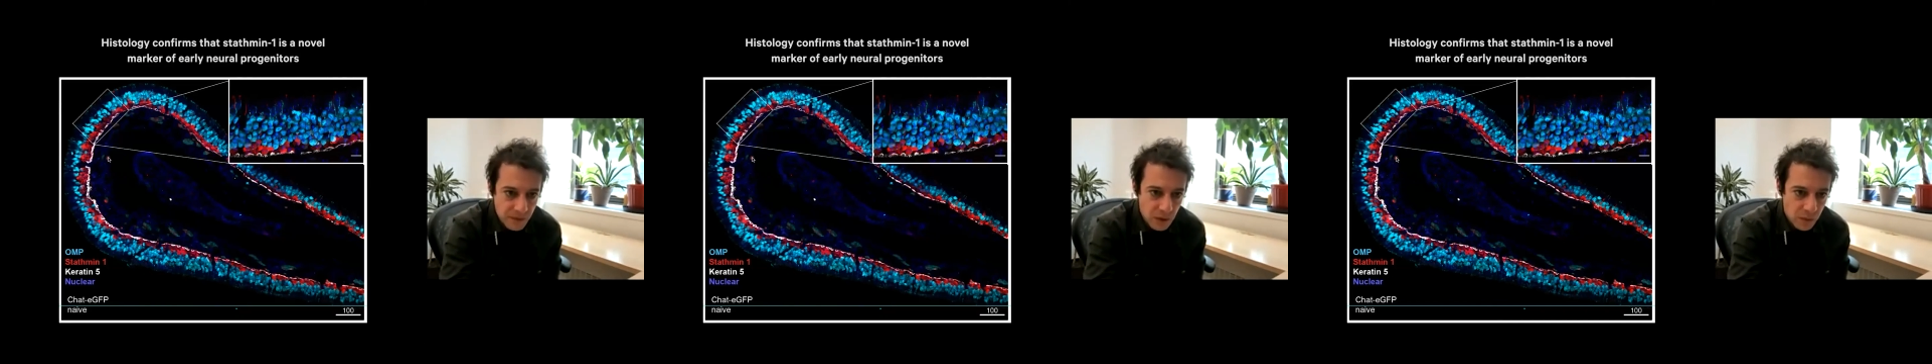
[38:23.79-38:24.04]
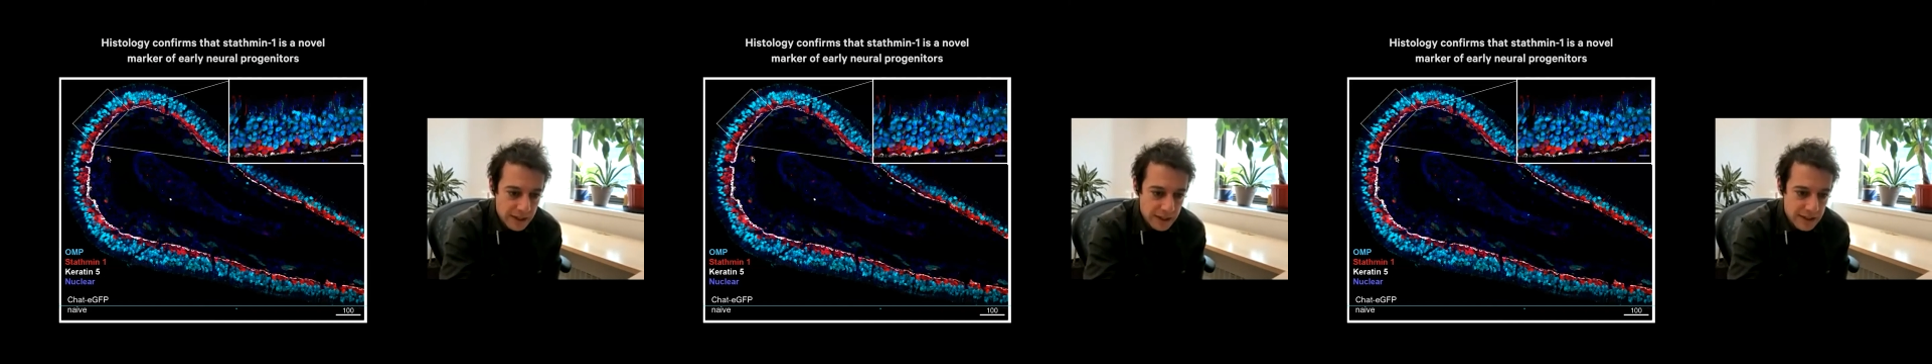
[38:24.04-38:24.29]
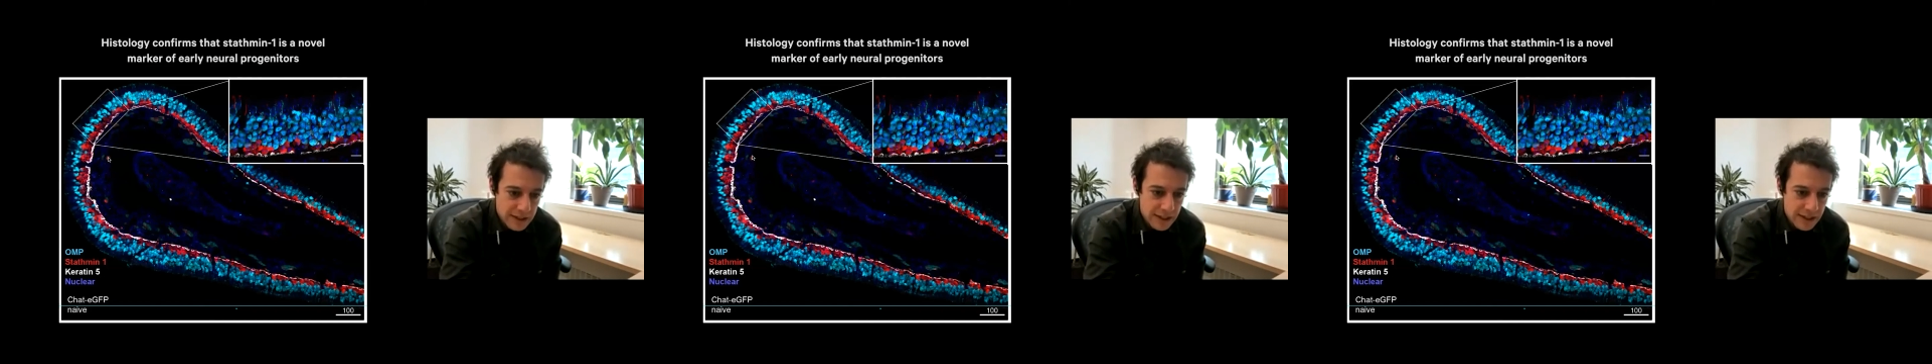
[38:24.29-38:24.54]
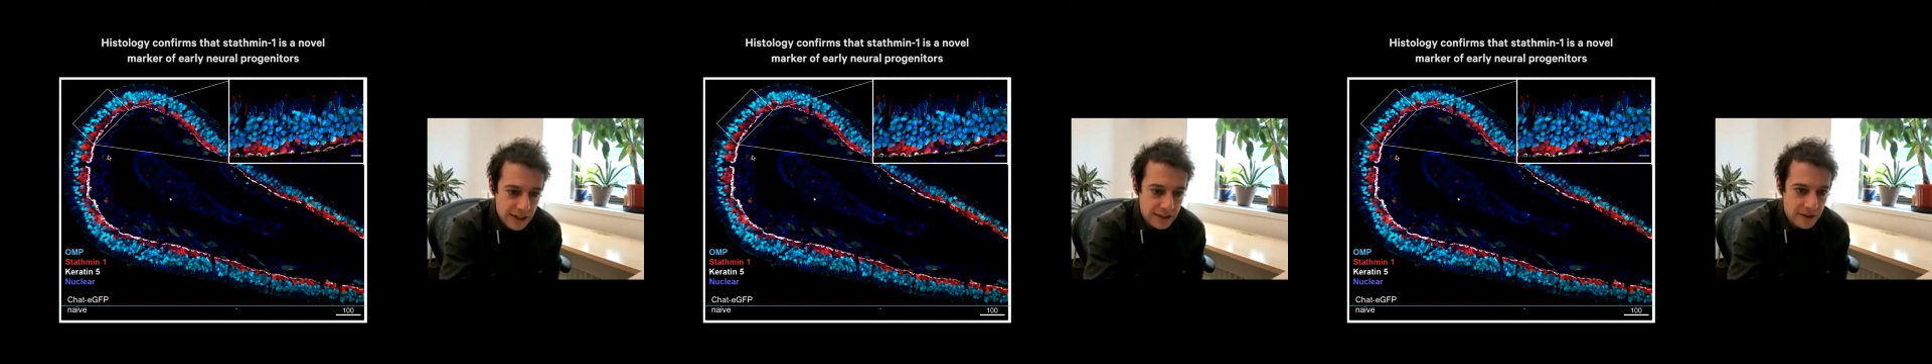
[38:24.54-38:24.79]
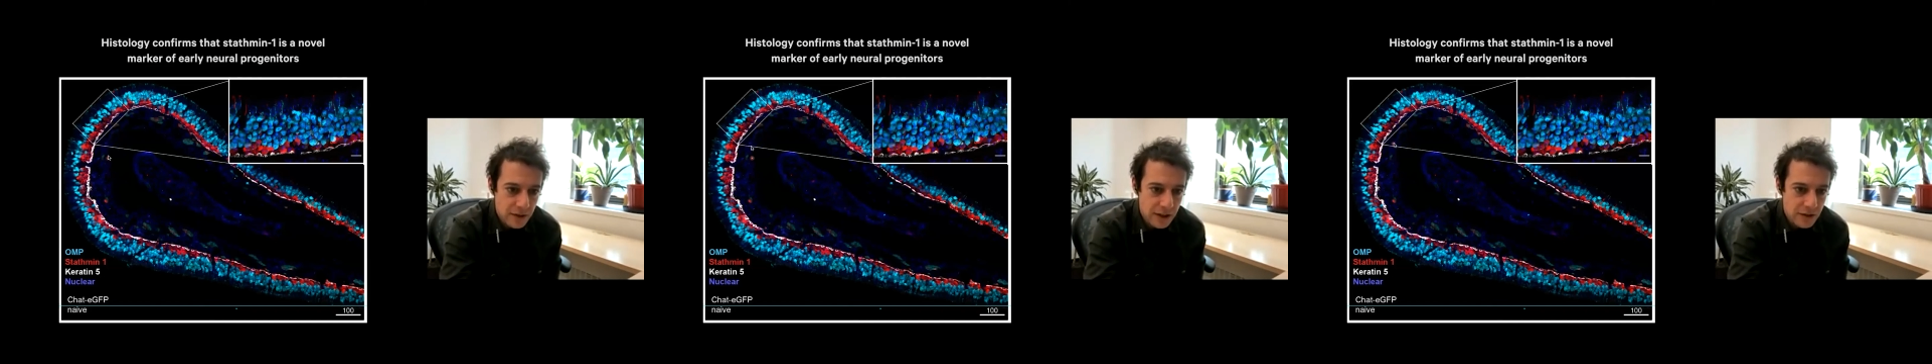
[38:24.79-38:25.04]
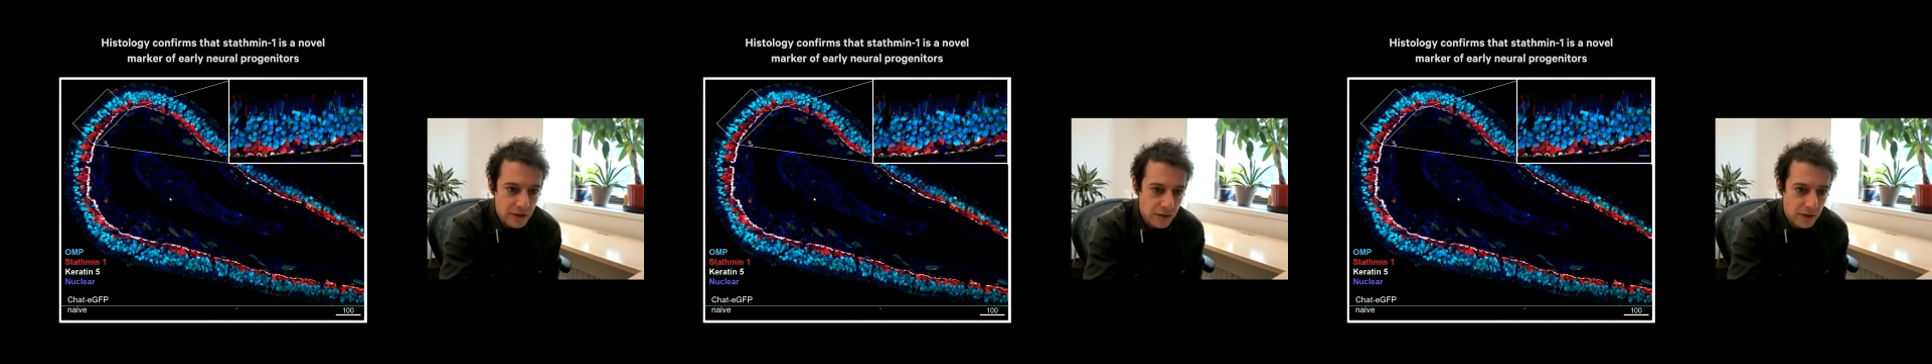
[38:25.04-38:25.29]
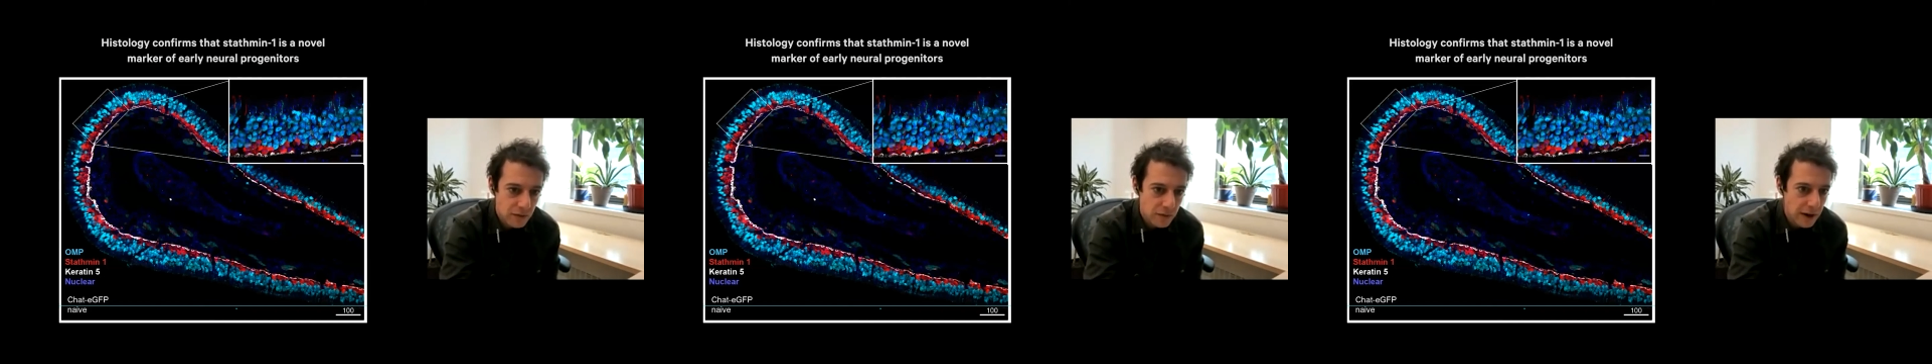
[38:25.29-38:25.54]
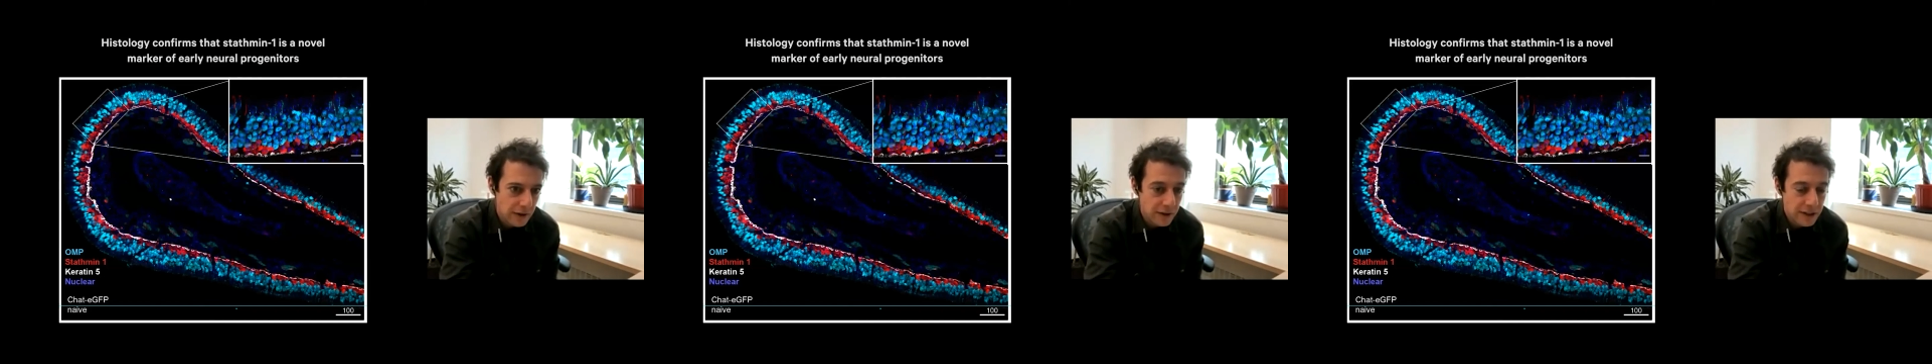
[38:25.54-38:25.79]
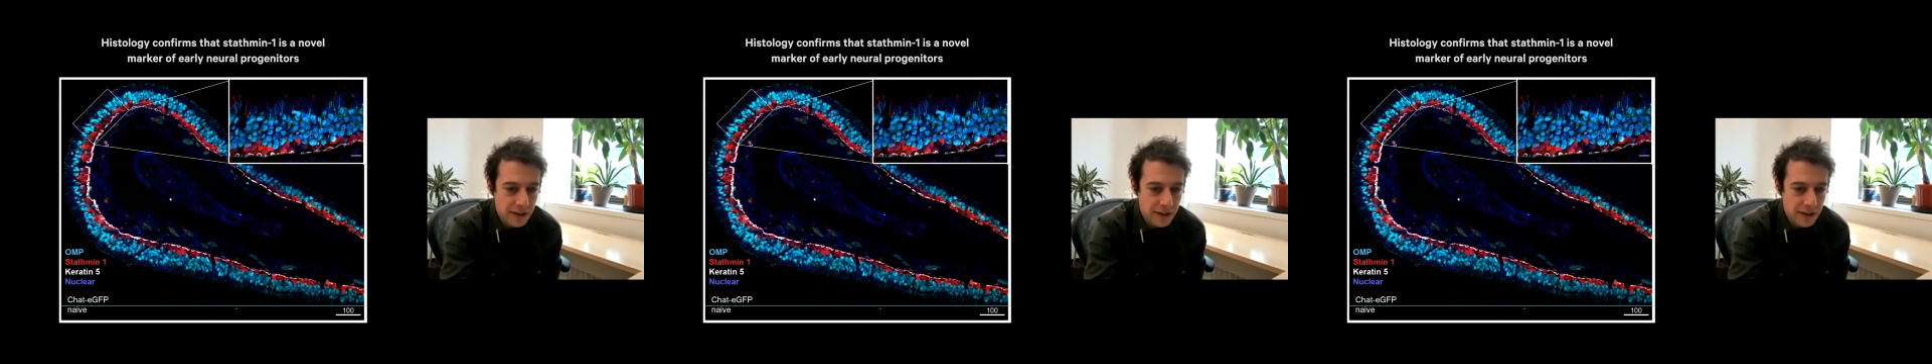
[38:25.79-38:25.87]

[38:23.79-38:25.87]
we can see that it's I really